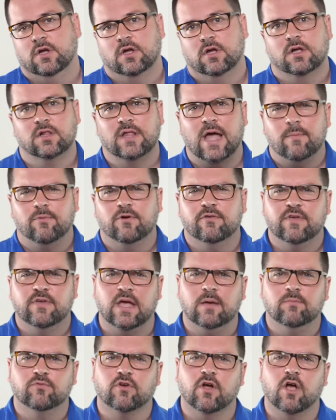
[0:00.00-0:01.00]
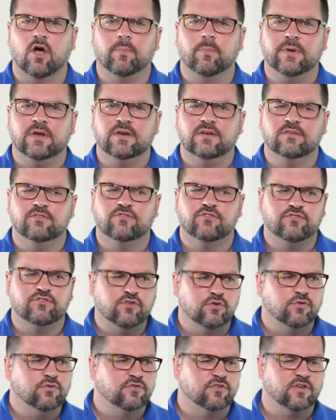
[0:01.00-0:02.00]
Collaborative games are helping
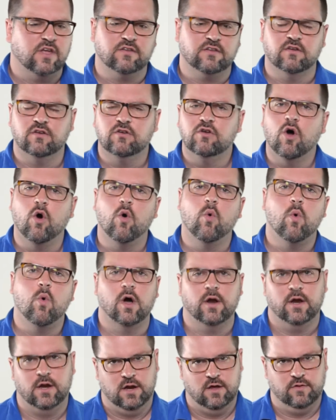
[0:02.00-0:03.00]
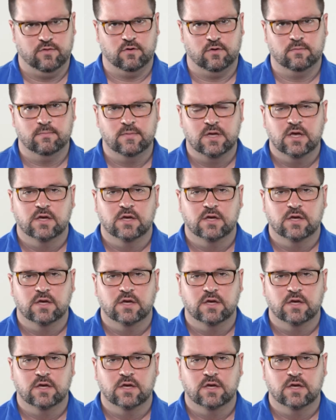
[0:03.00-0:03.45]
students get to know one another.